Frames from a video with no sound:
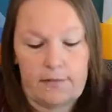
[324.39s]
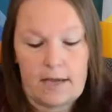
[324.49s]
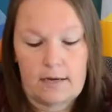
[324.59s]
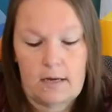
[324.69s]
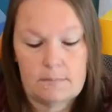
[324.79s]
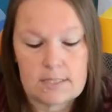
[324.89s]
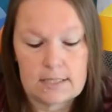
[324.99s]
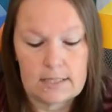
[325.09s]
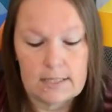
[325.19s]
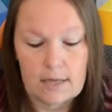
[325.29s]
that comes
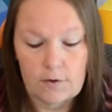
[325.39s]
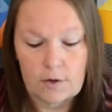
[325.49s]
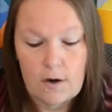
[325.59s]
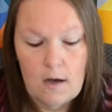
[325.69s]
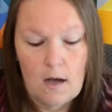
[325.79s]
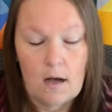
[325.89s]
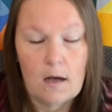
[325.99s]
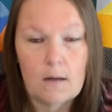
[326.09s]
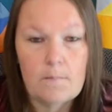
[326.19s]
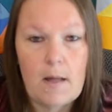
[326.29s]
together,
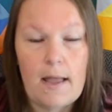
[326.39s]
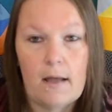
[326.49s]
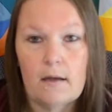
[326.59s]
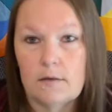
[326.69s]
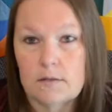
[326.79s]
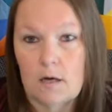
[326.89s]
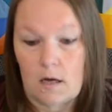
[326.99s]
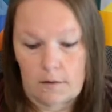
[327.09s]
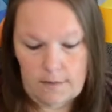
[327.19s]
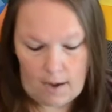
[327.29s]
and
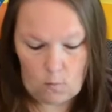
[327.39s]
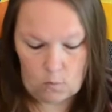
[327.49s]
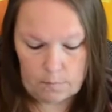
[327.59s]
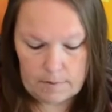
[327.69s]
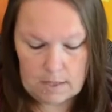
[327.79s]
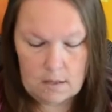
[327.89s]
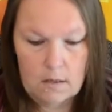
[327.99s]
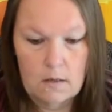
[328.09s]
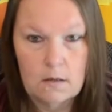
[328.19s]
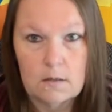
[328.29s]
that will be
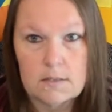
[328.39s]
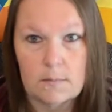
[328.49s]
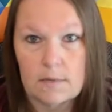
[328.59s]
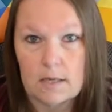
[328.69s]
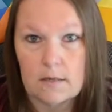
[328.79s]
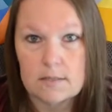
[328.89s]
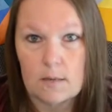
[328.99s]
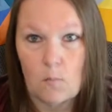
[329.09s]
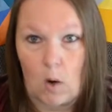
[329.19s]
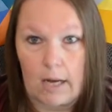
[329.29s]
something else
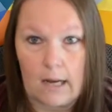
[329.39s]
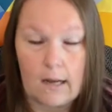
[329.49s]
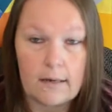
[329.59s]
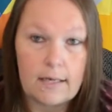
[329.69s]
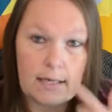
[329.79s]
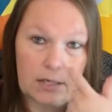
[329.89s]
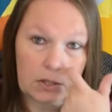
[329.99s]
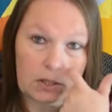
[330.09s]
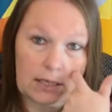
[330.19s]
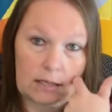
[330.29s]
I'm working on
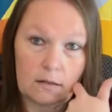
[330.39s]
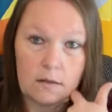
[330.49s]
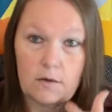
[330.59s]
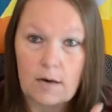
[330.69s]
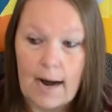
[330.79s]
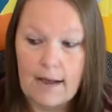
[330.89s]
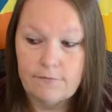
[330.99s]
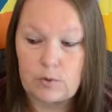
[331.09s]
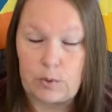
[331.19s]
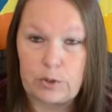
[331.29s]
here in the
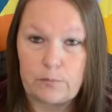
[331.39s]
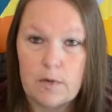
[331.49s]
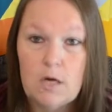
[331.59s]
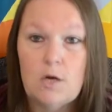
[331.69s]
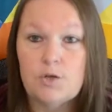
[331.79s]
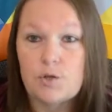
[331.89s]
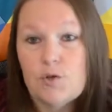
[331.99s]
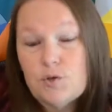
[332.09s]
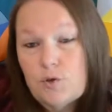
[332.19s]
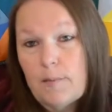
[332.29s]
craft room. So
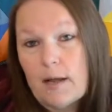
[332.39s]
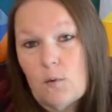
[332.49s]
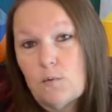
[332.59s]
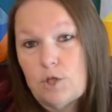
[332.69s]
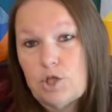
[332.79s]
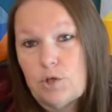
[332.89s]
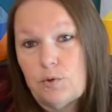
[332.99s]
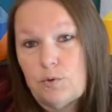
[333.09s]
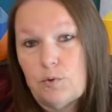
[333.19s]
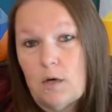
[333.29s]
those are my only
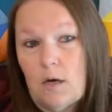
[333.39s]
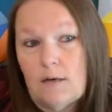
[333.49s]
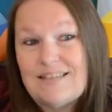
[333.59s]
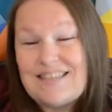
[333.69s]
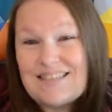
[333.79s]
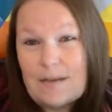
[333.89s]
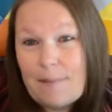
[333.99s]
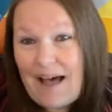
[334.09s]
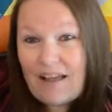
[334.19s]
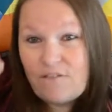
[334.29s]
two
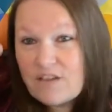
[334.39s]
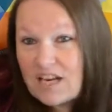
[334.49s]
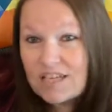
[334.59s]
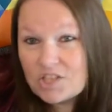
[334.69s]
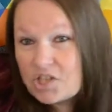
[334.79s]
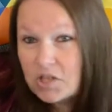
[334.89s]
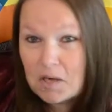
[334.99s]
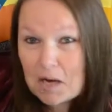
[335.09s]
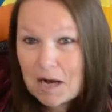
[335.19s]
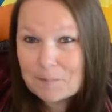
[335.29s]
semi-finished
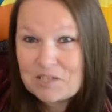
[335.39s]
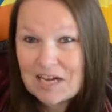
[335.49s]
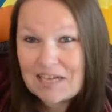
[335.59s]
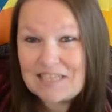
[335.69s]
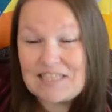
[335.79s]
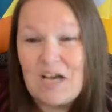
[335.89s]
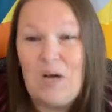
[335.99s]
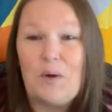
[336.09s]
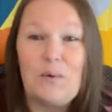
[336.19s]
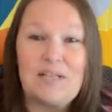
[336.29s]
objects.
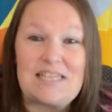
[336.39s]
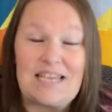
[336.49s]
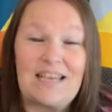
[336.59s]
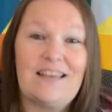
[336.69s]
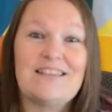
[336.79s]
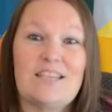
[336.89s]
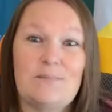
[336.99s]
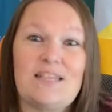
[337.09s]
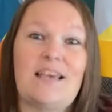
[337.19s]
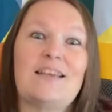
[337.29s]
Quilting
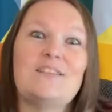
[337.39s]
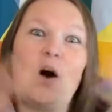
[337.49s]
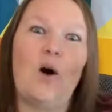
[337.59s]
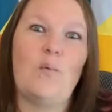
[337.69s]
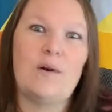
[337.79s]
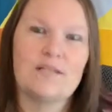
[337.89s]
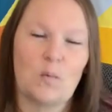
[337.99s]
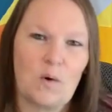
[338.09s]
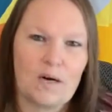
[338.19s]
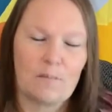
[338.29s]
seems like it's always a
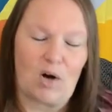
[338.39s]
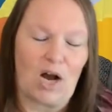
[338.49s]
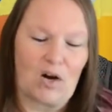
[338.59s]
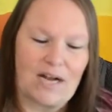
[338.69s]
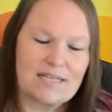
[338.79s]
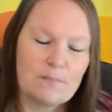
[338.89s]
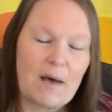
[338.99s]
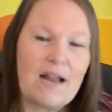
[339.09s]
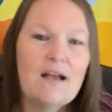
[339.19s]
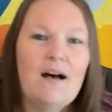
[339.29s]
work in progress, but